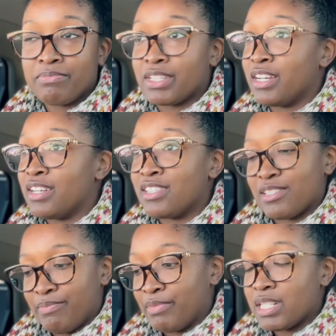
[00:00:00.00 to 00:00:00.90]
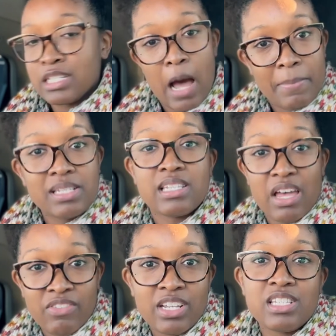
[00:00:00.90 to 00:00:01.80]
because this cup is
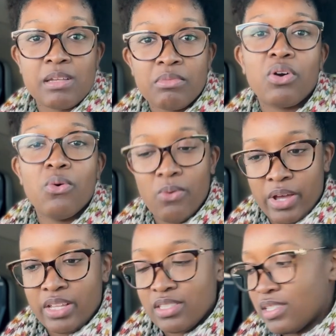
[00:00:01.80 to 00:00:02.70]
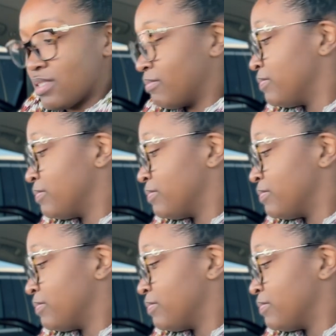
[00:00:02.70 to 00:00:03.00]
saving us some coins.